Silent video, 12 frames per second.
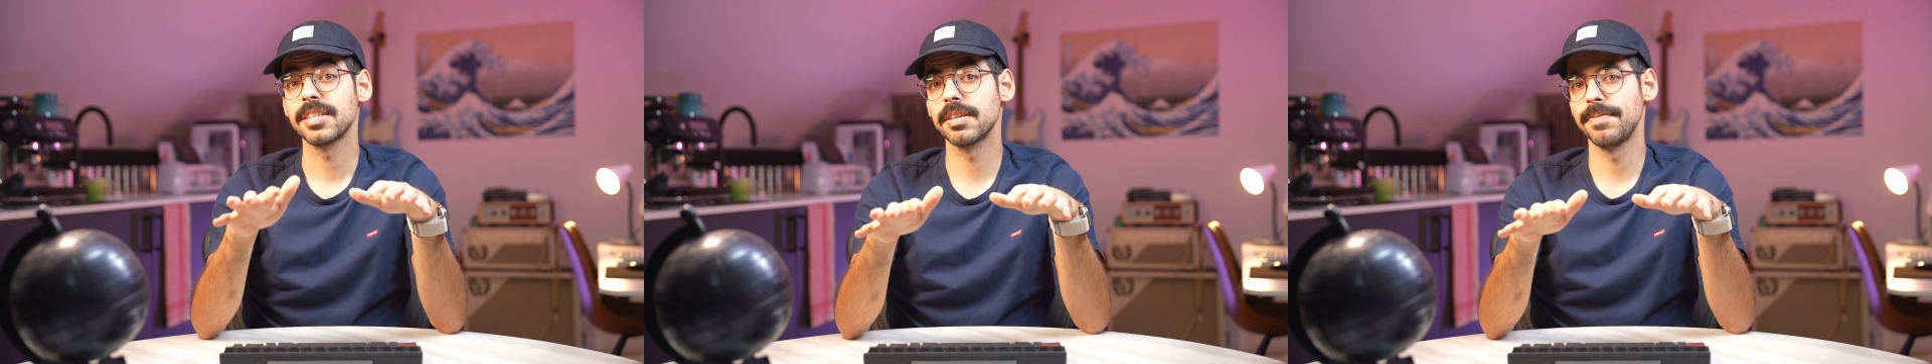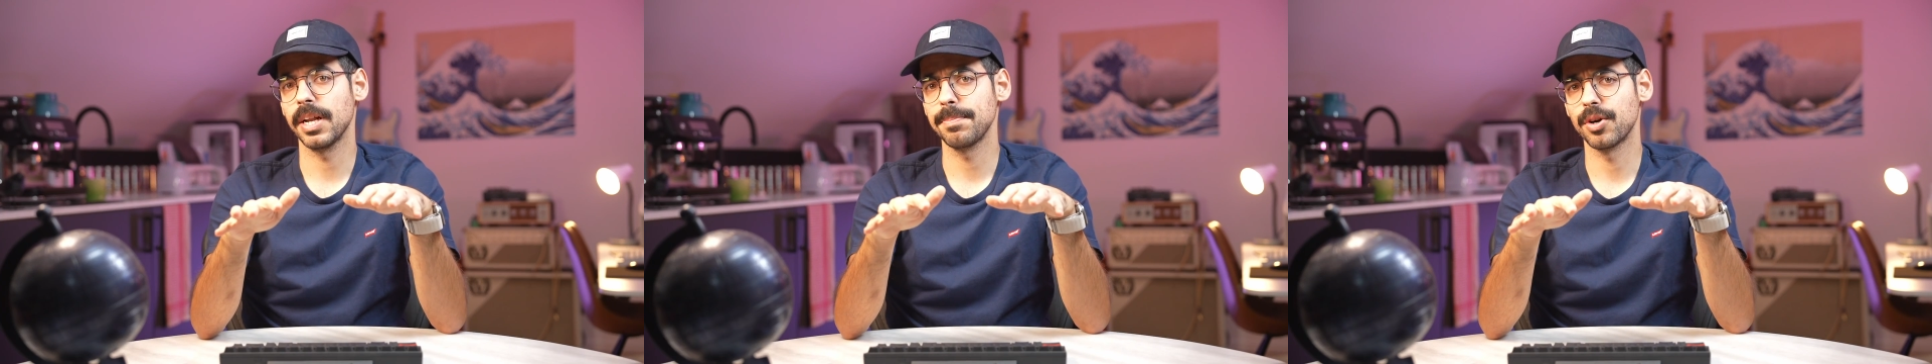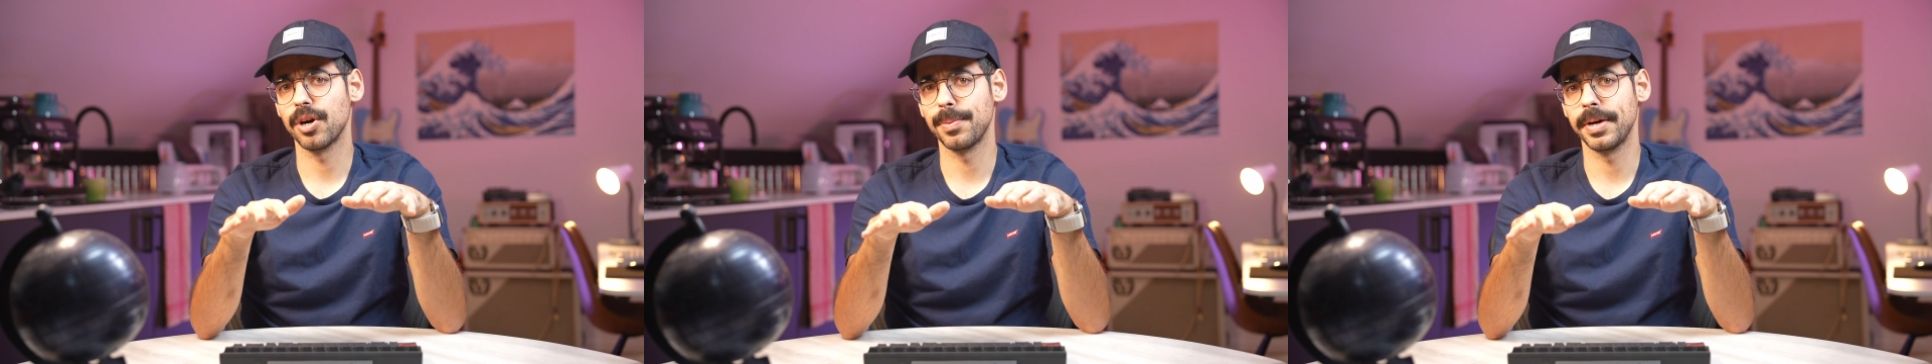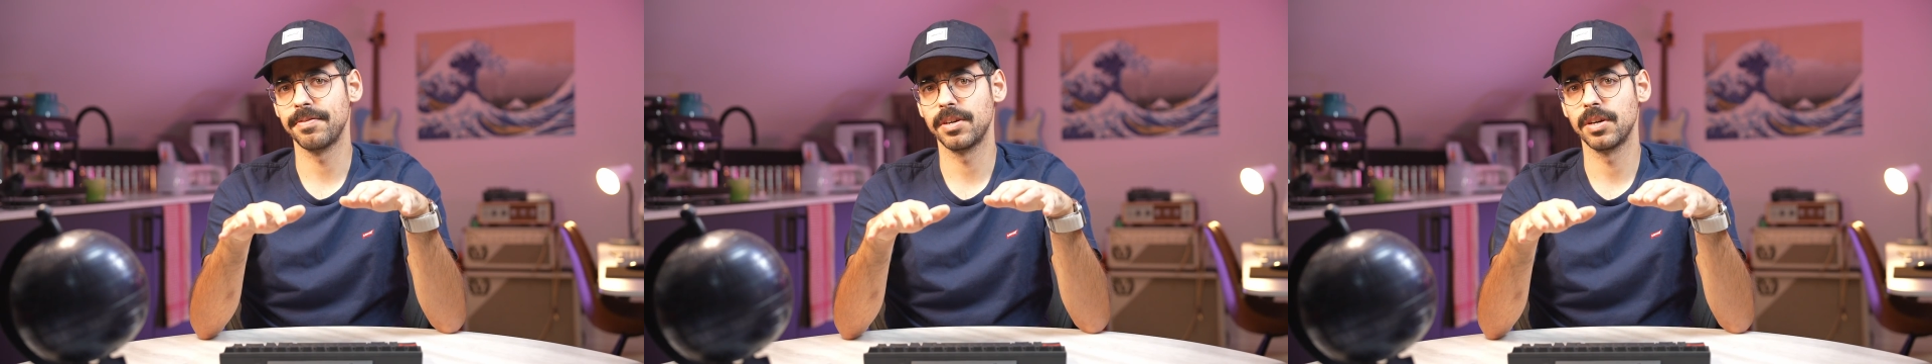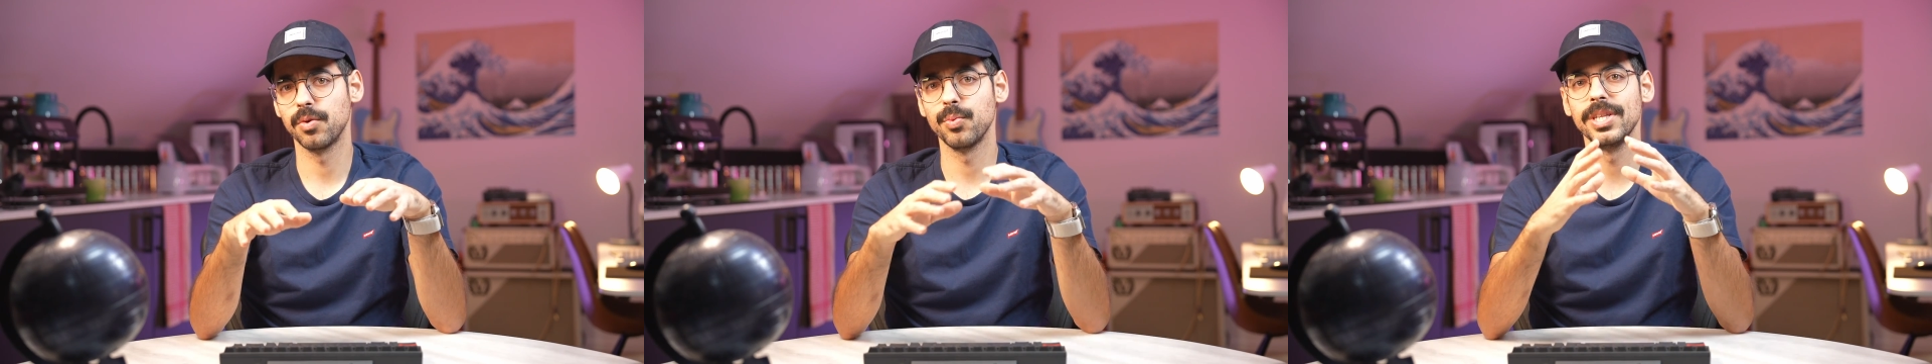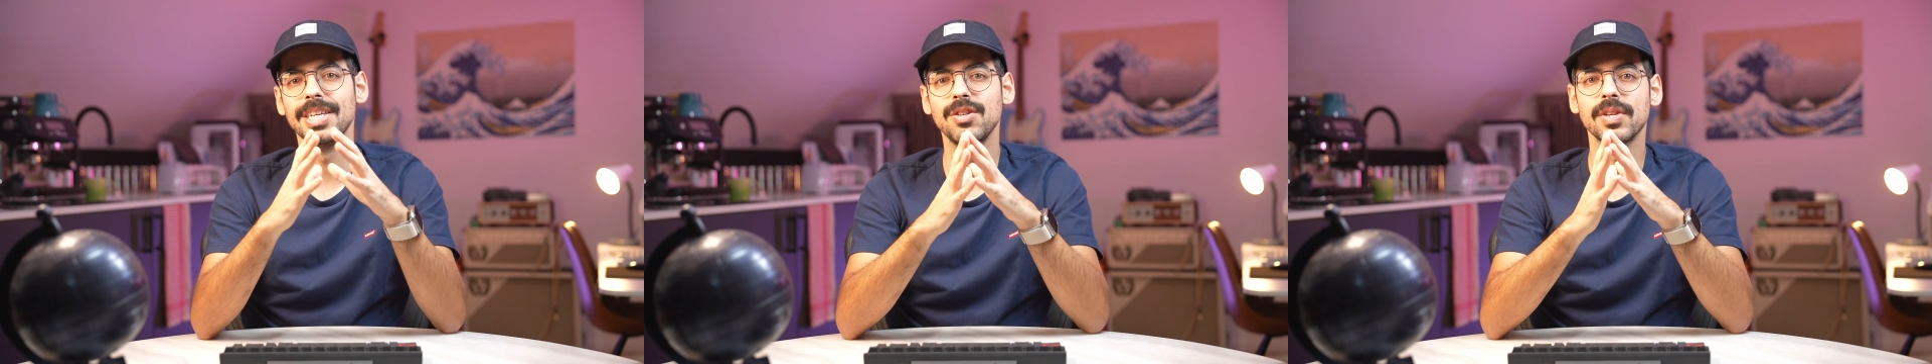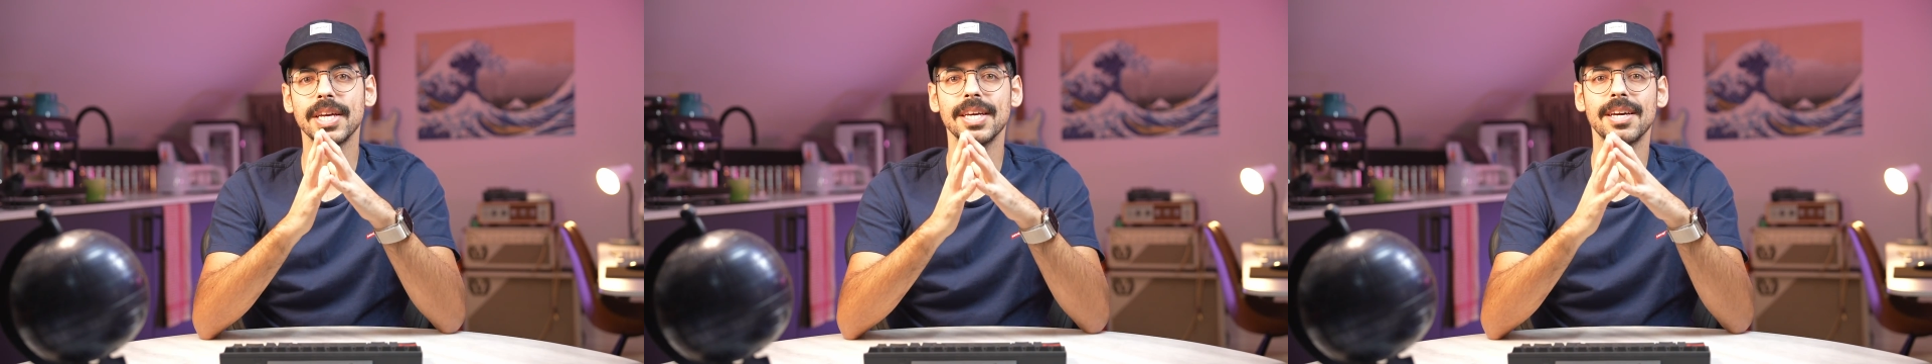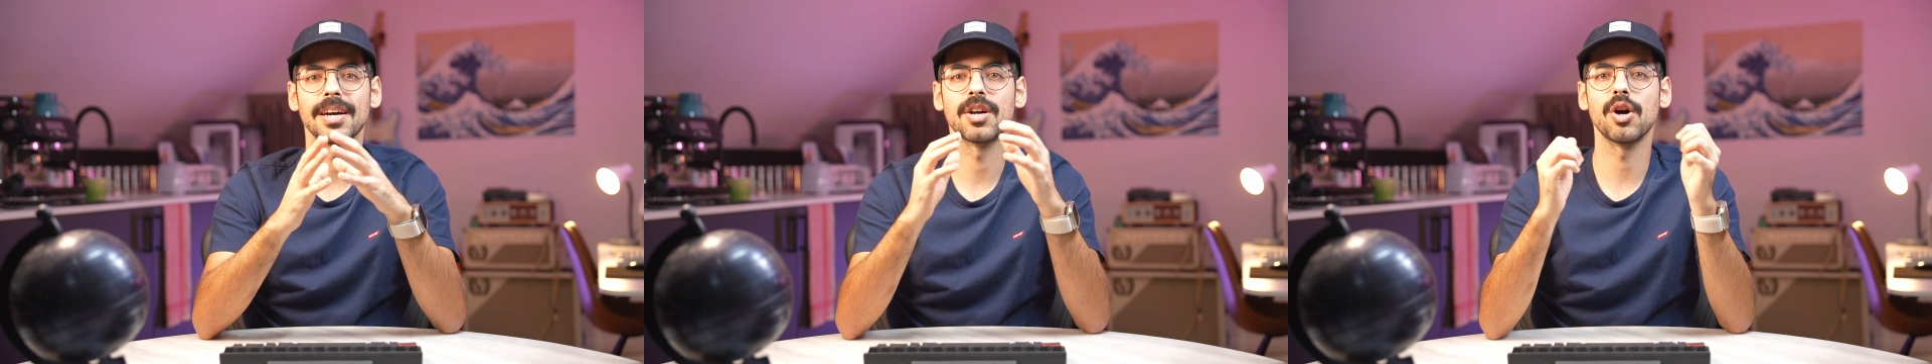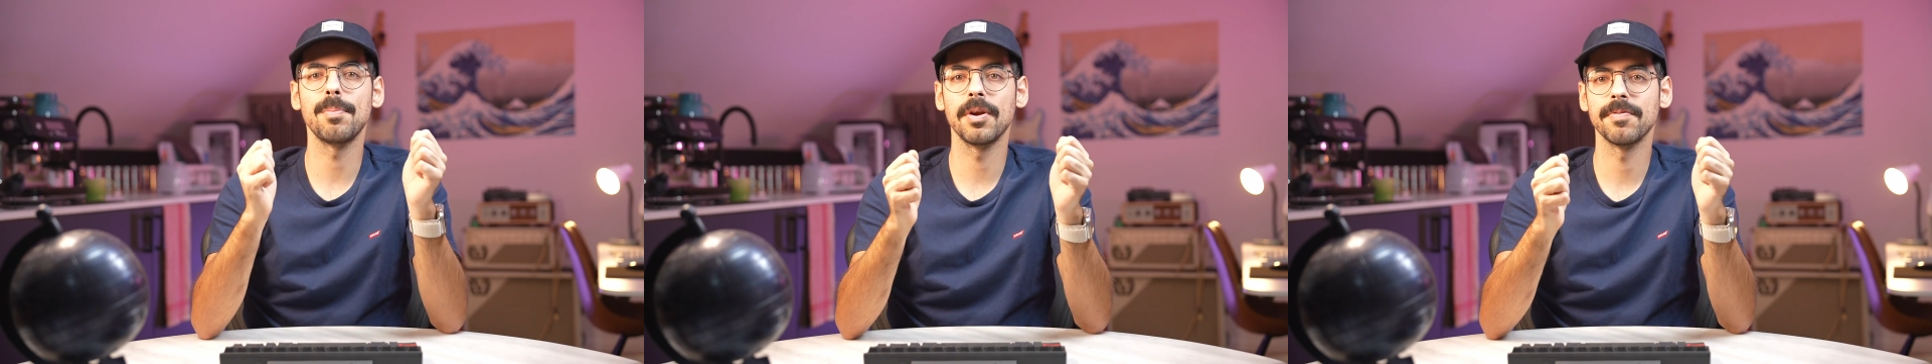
a developer, however, we need to take a couple